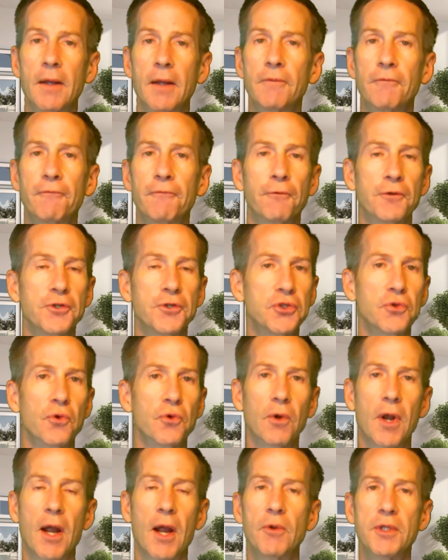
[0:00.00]
for
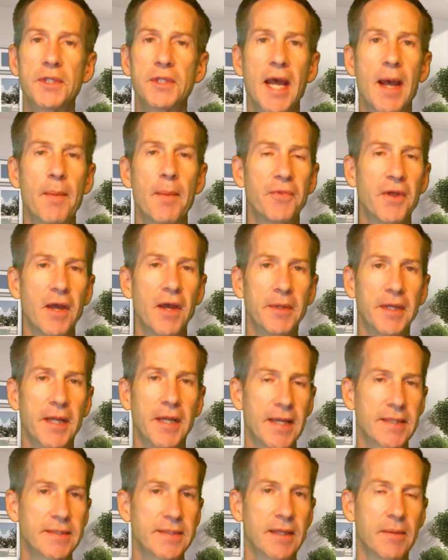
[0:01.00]
sure I would tap them and
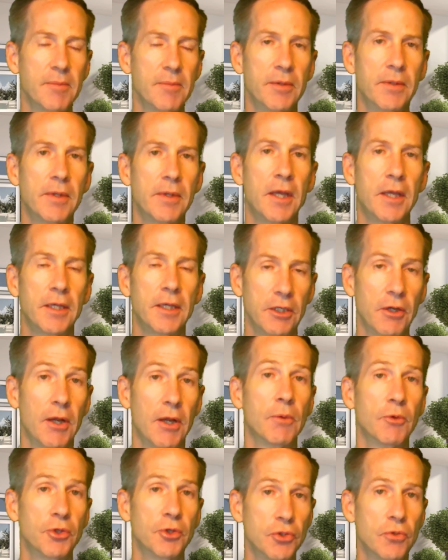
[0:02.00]
ask them to,
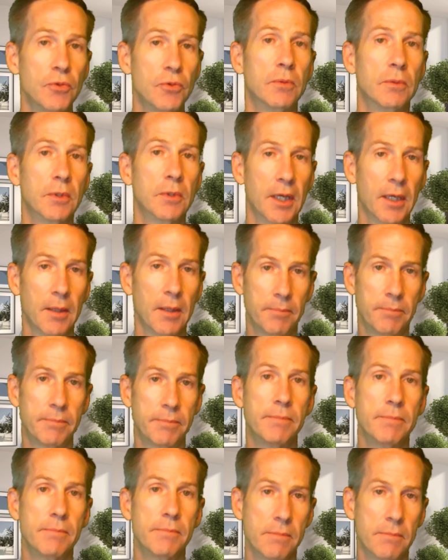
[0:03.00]
hey, would you
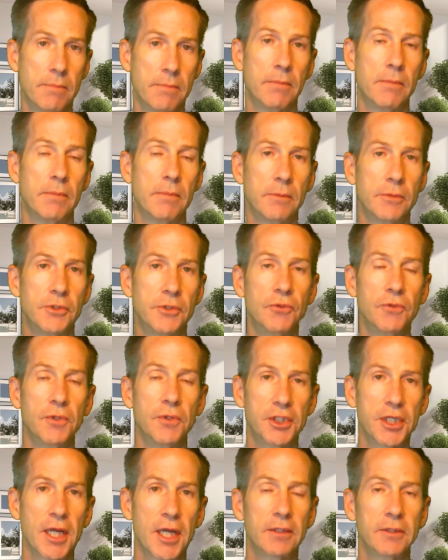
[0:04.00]
do the
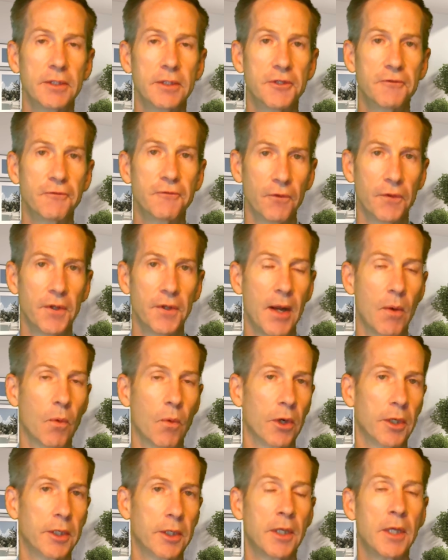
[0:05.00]
checklist for the
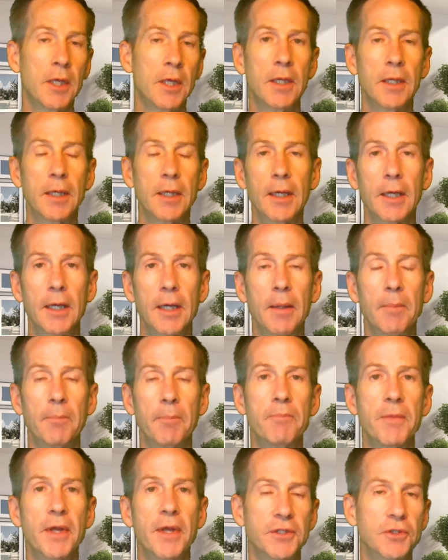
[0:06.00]
network,
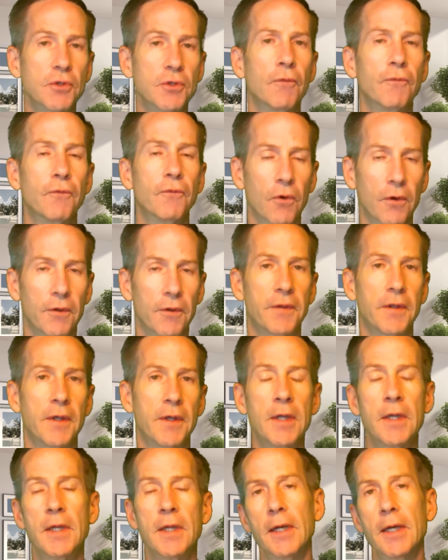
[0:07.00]
and so forth.
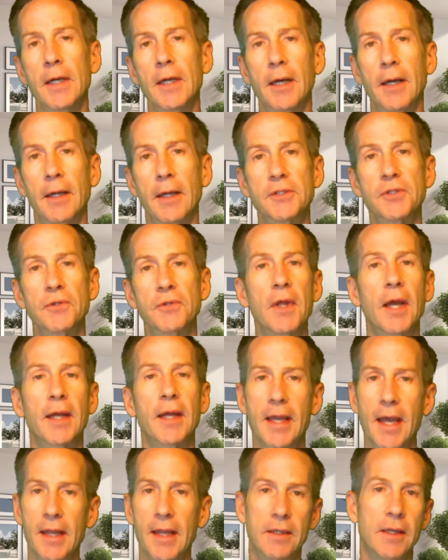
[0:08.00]
So
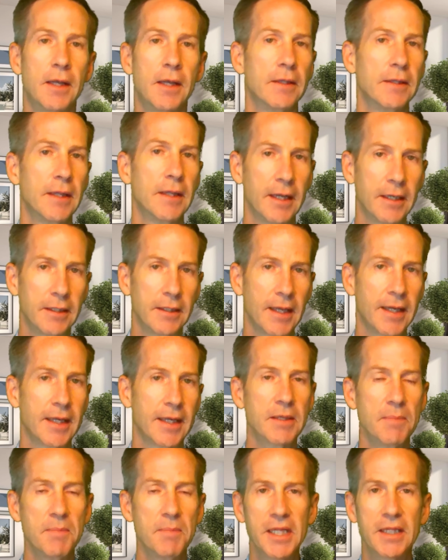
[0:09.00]
again, they get
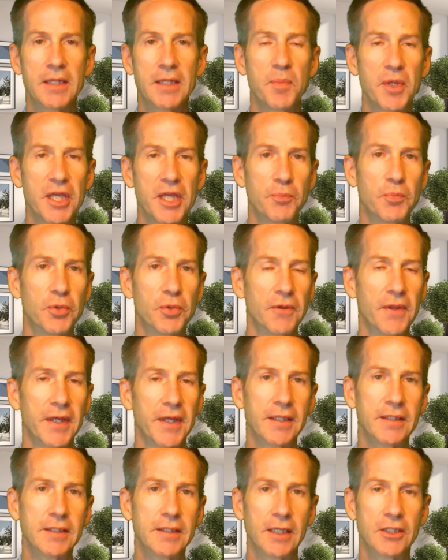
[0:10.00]
to meet the people, they
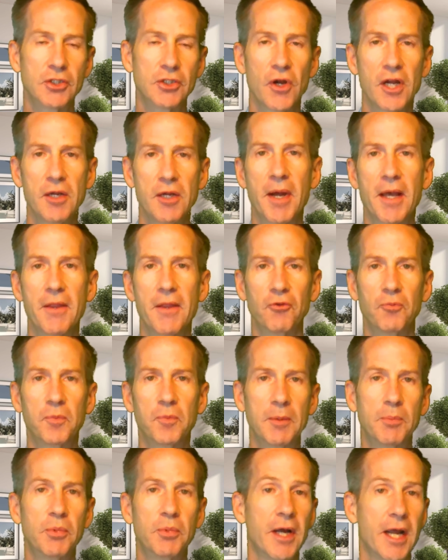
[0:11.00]
get to get trained by those
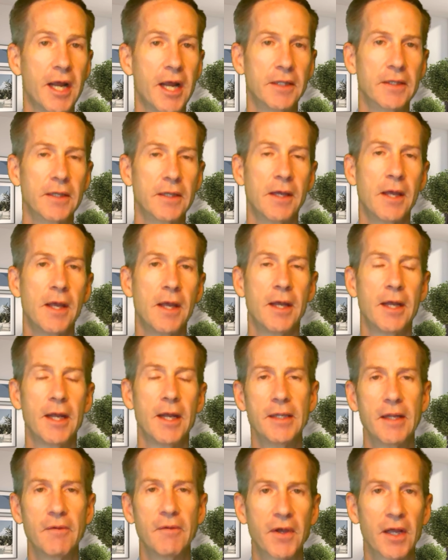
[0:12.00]
people, and
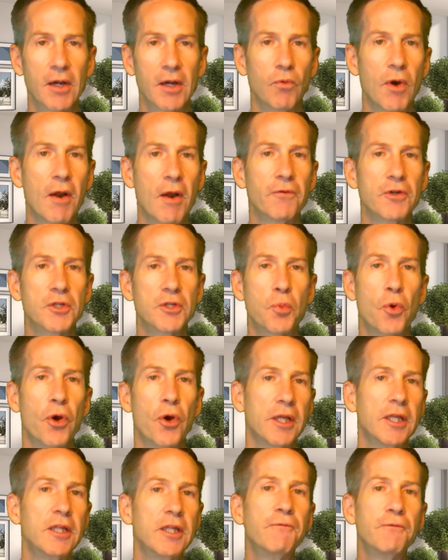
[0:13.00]
they've got a reference
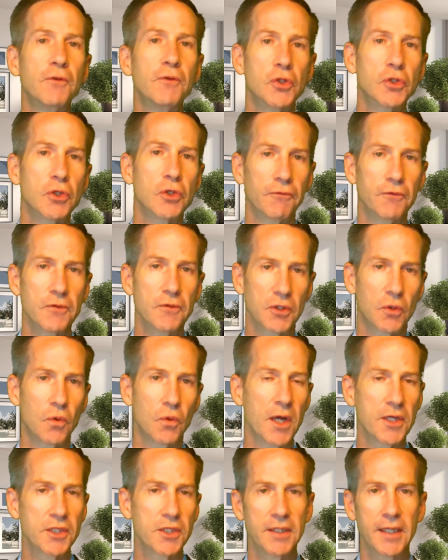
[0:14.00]
point in the future. If there's a
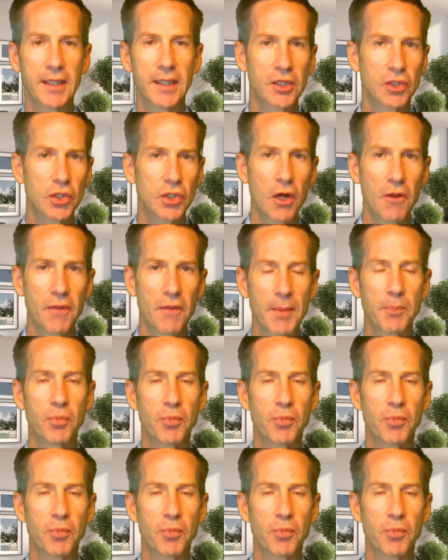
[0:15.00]
question, they can call that